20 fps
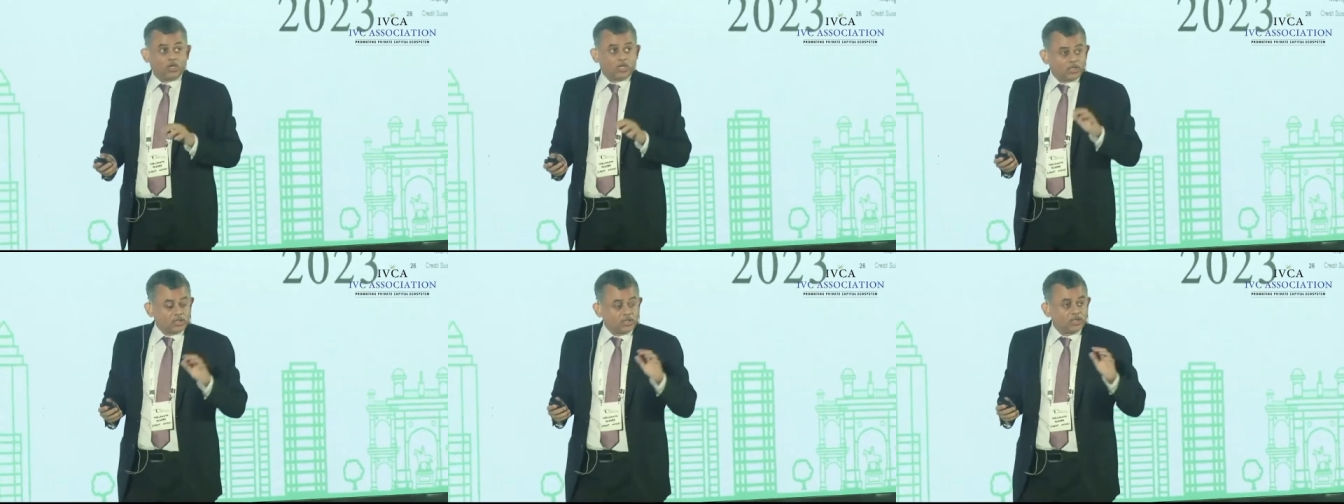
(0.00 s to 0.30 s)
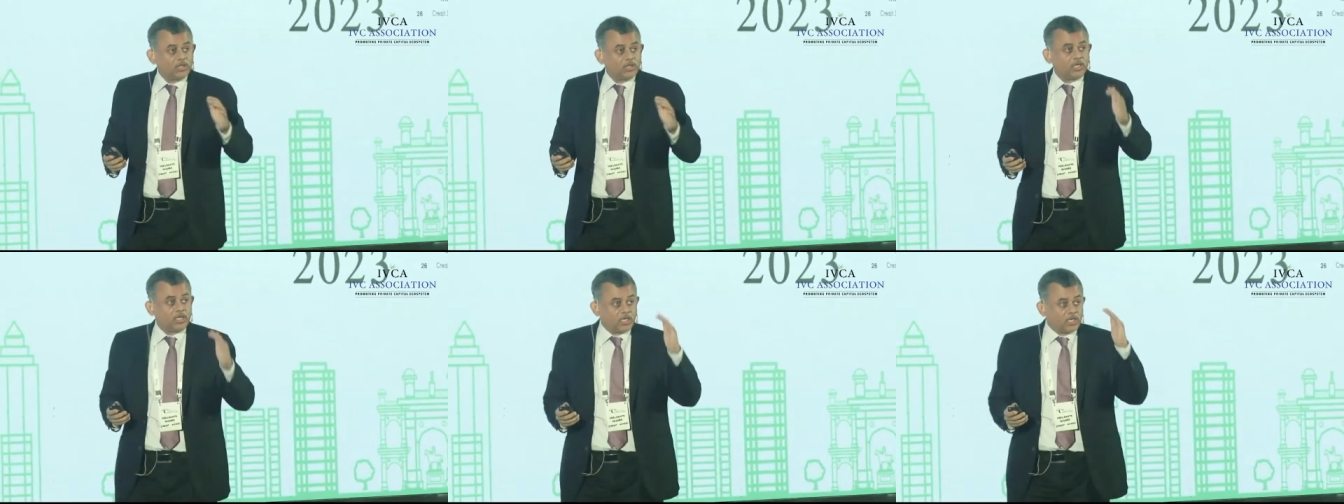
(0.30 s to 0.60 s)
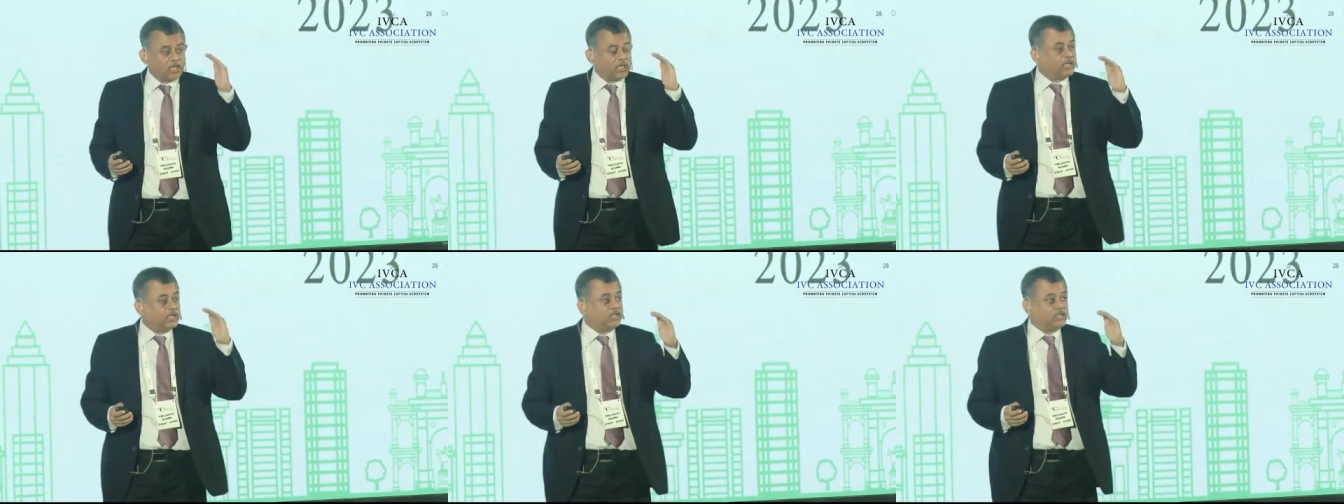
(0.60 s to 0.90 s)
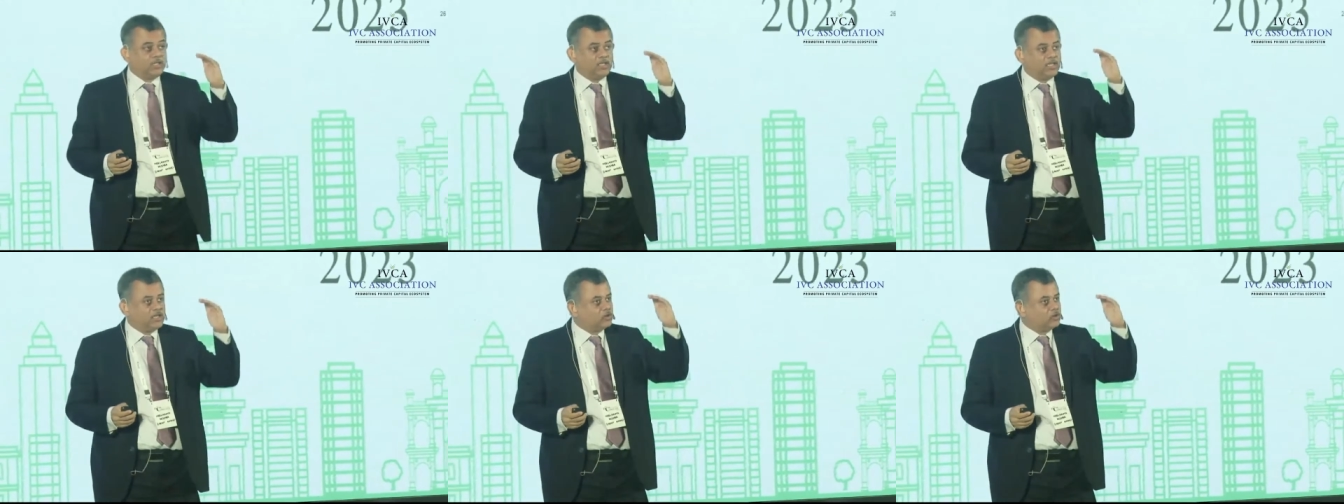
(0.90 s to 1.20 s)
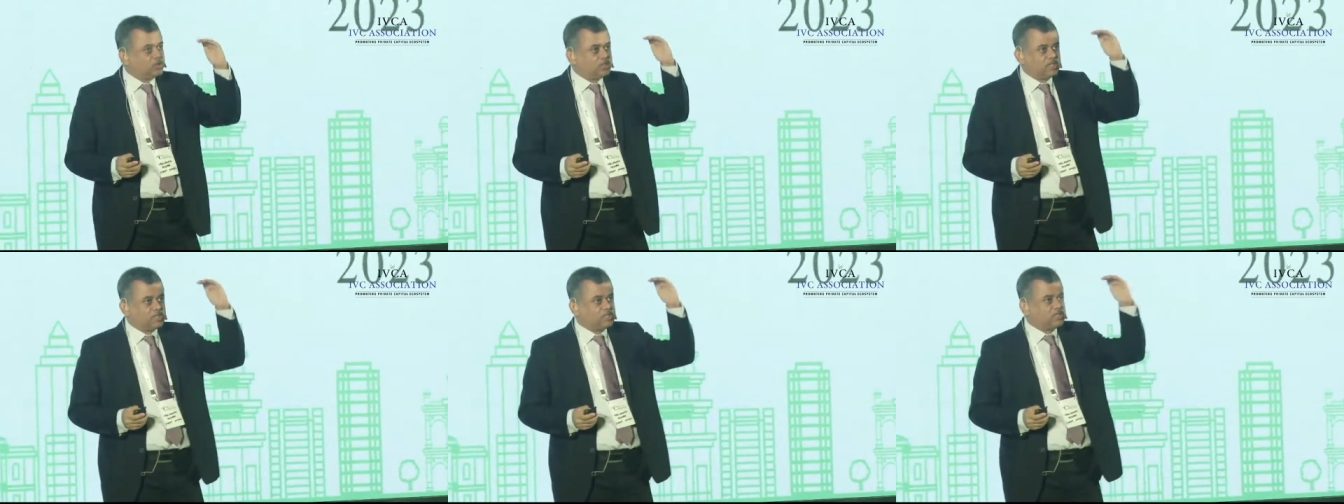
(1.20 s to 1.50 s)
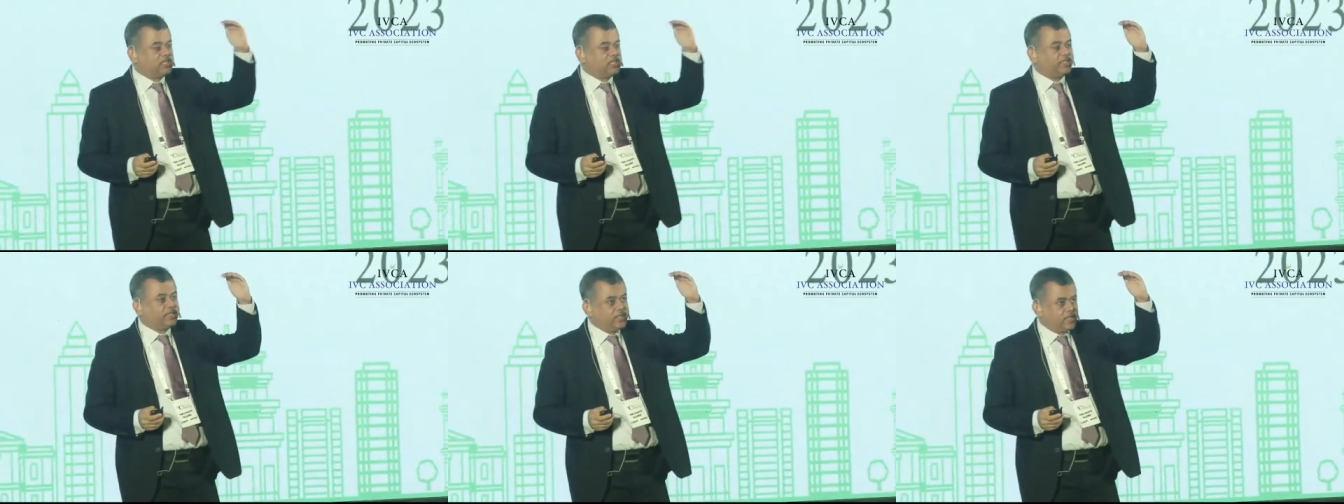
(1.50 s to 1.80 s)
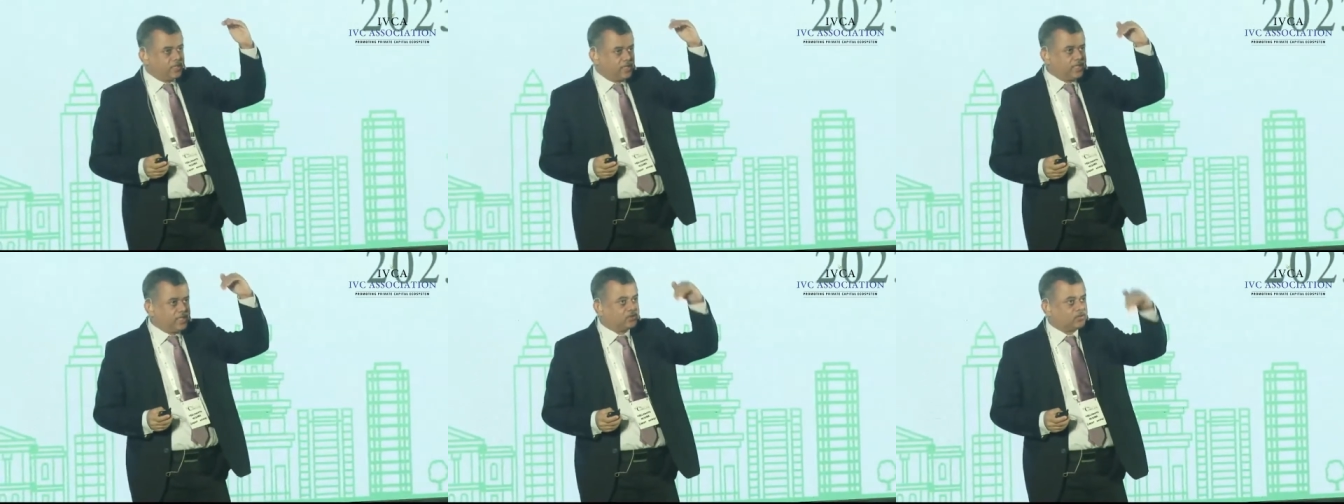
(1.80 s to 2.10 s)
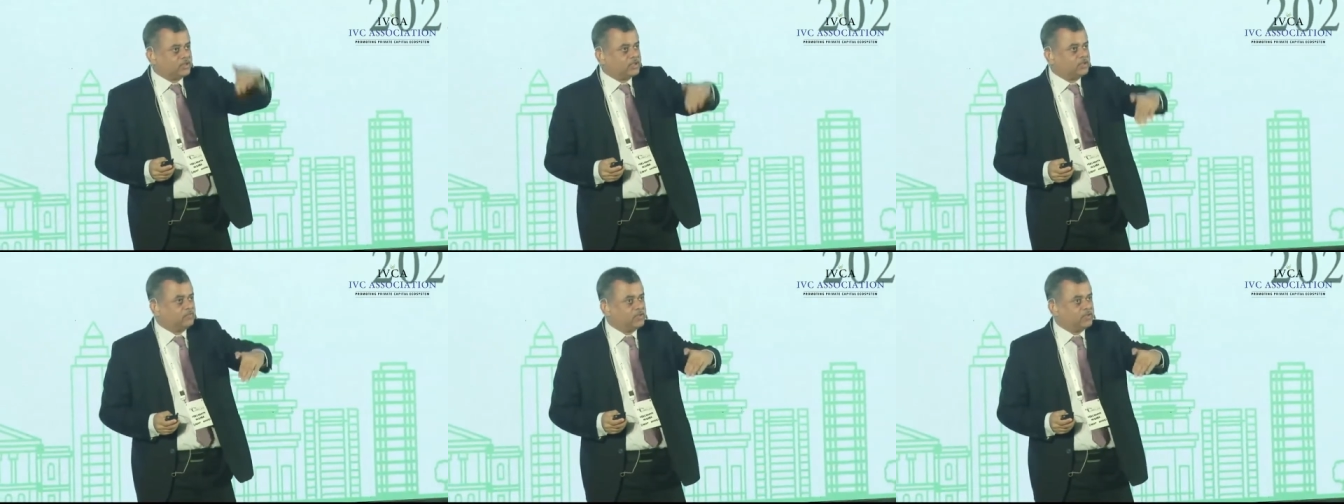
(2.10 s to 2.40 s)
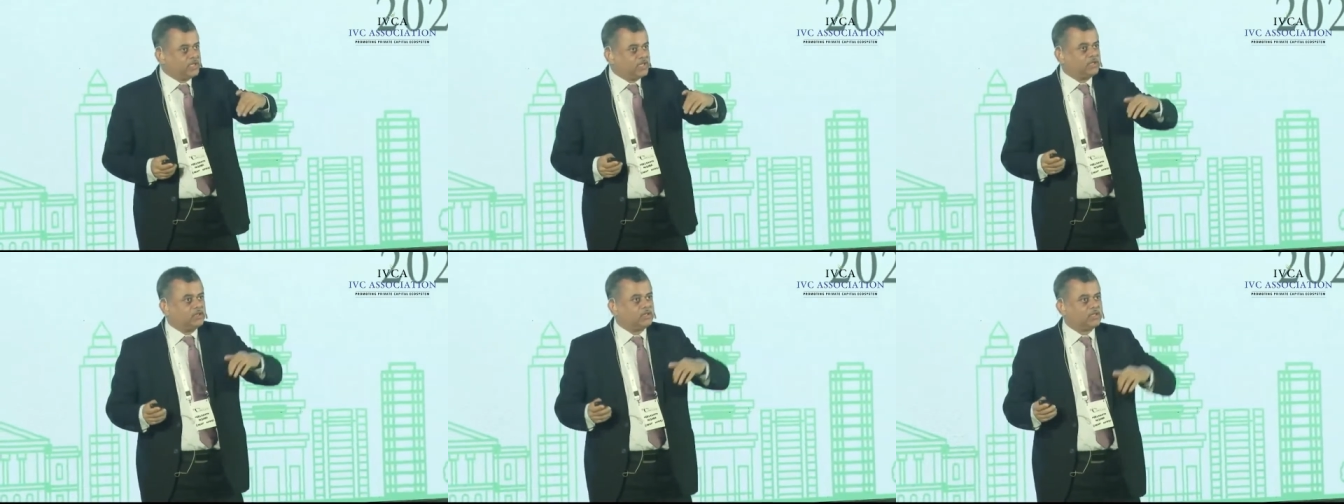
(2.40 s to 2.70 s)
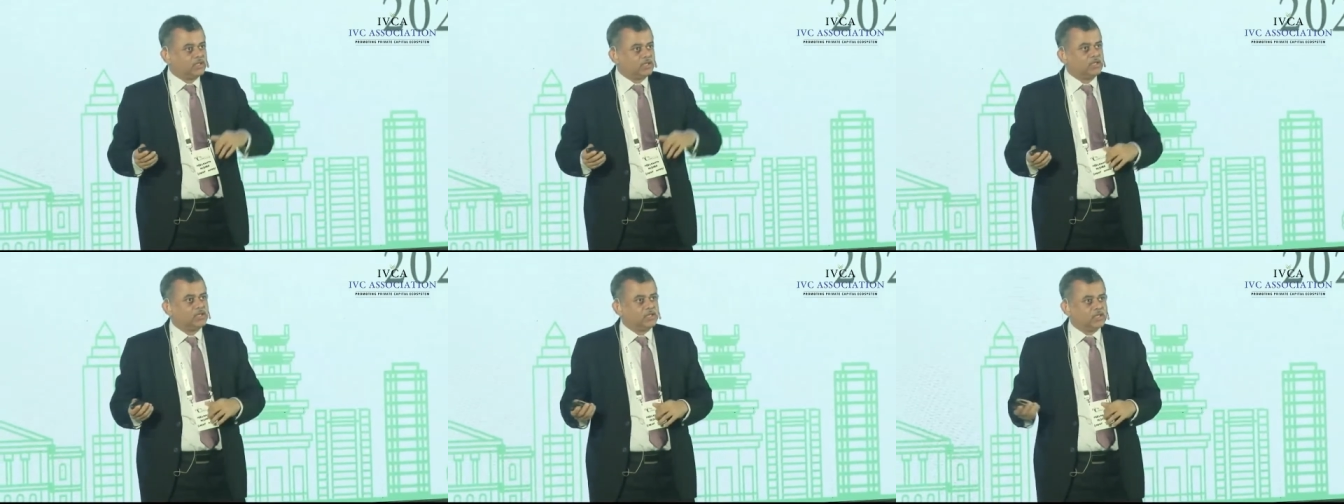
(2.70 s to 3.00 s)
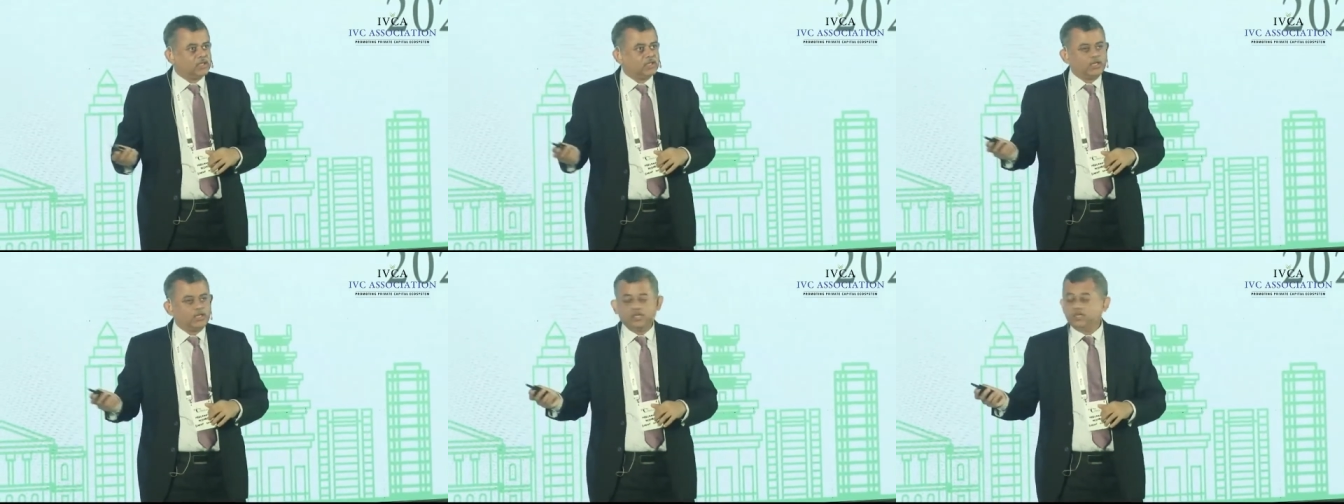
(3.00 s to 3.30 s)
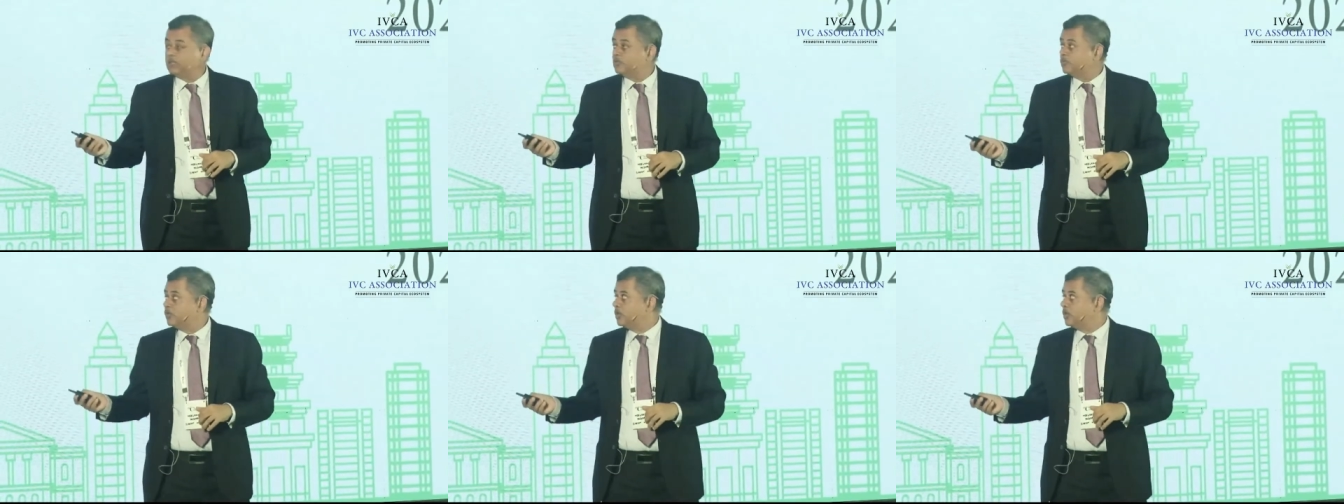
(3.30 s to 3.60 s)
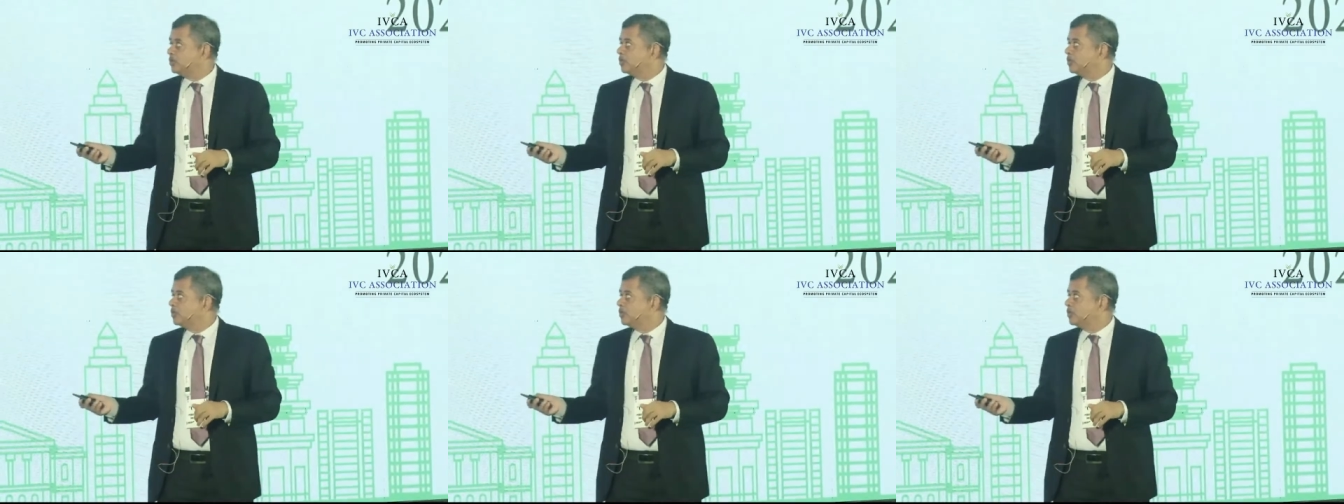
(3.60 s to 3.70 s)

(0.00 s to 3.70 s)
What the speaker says: are, the 2-year CAGR is at 30 to 50-year highs.